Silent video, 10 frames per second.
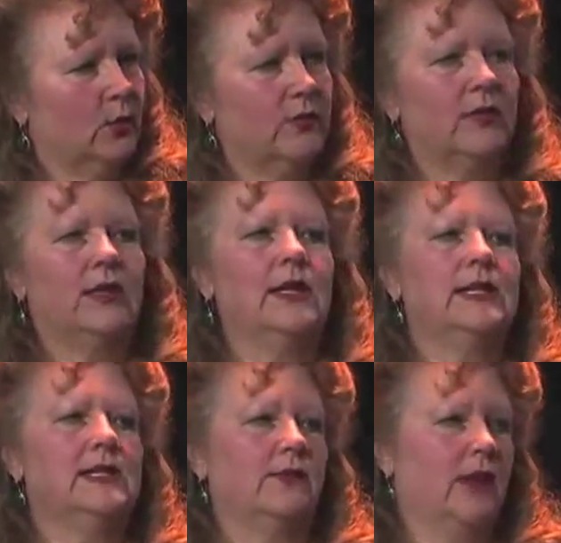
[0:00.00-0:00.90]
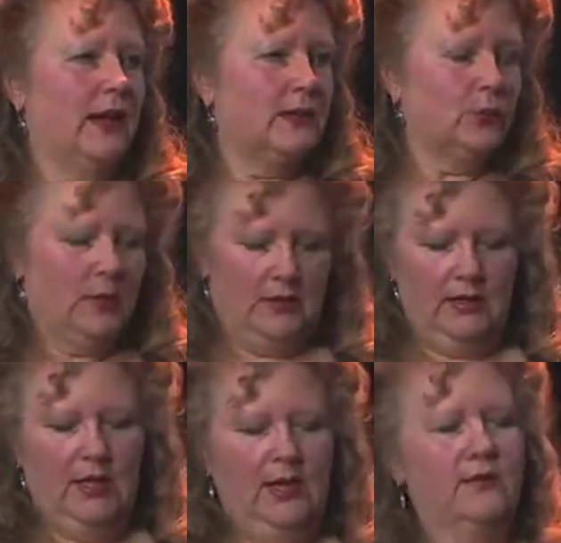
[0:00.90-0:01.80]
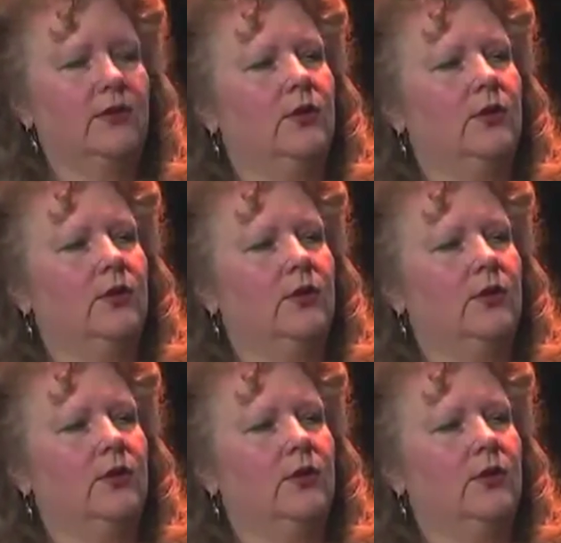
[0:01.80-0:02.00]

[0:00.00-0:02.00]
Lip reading: with an adhesive that has formaldehyde,